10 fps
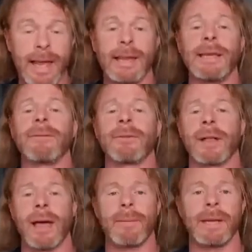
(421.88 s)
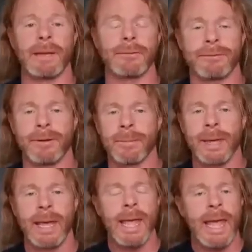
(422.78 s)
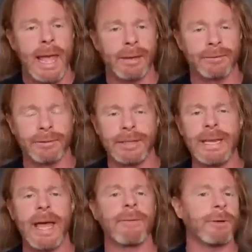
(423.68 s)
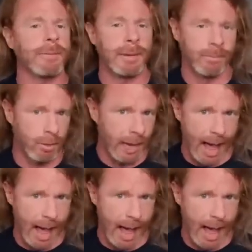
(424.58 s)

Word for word: that evil emanates from has never been more